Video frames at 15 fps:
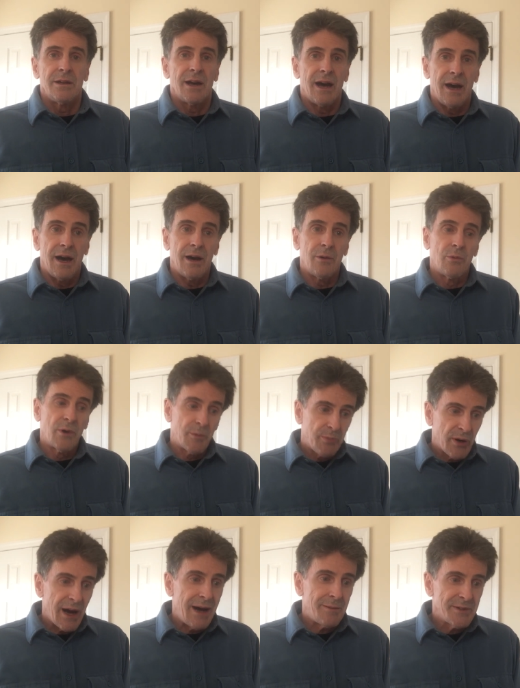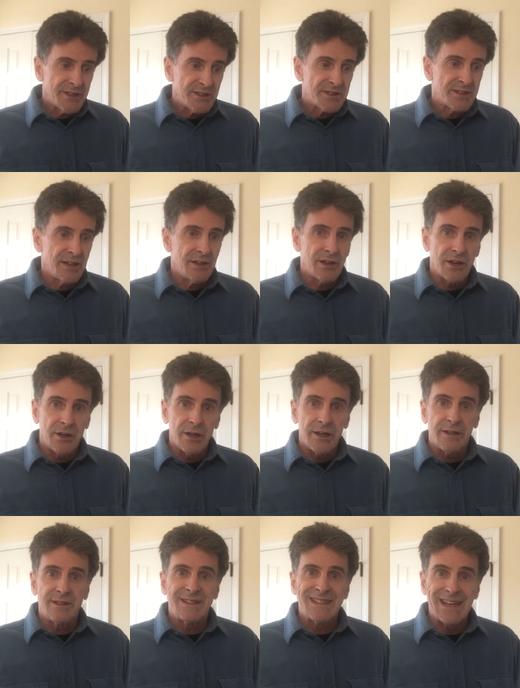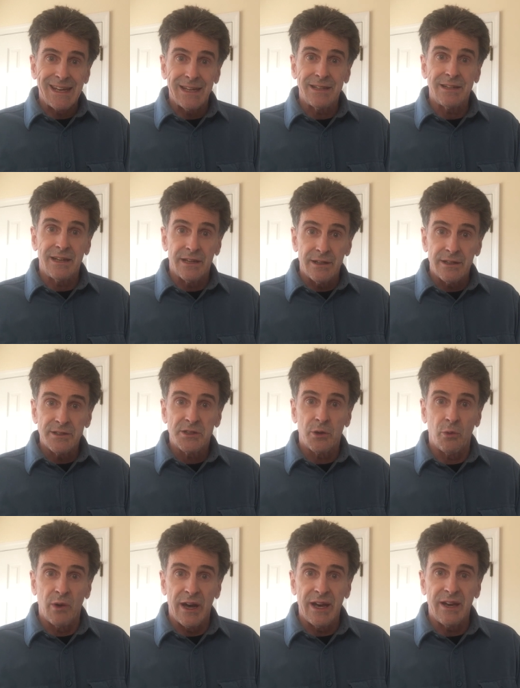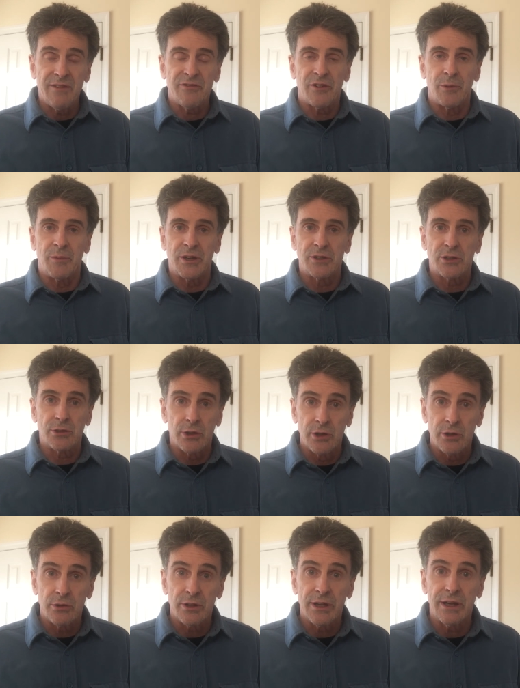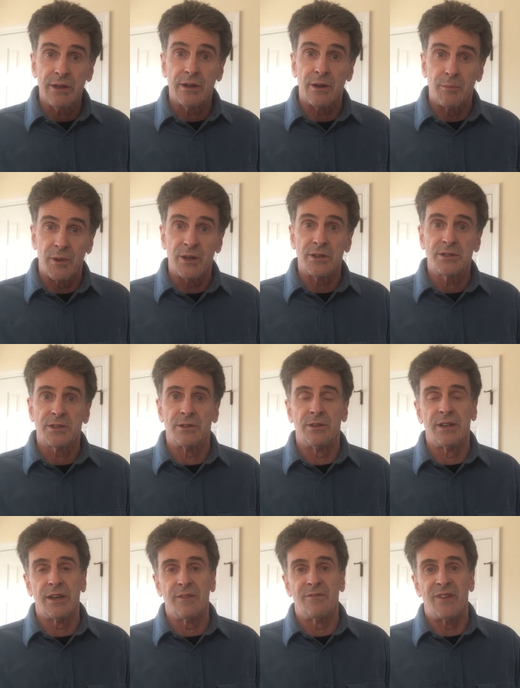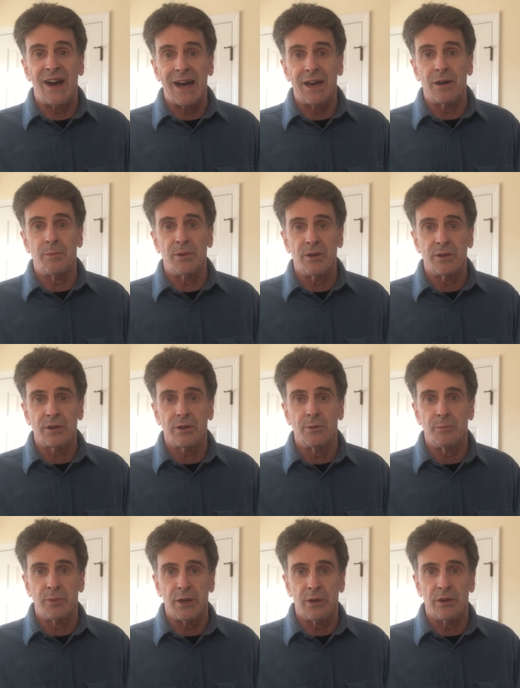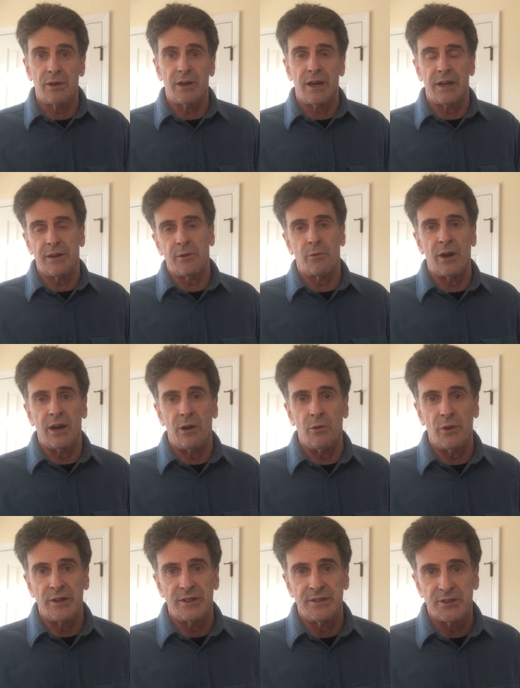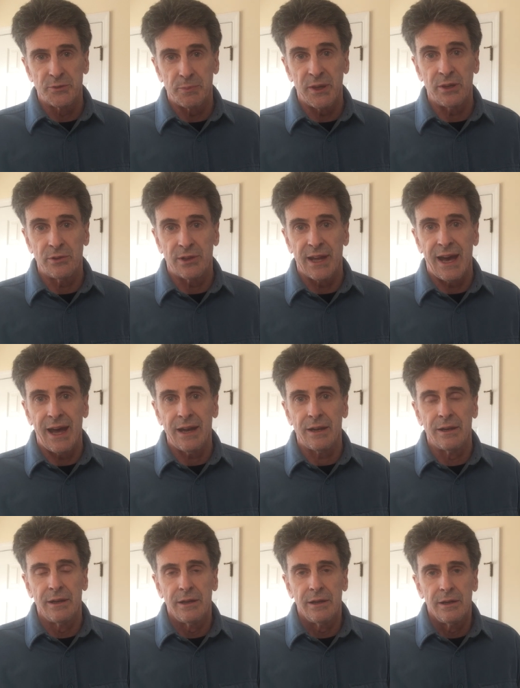uh, we're probably still a good 10 years away from a truly commercially viable computer. Honeywell would dispute that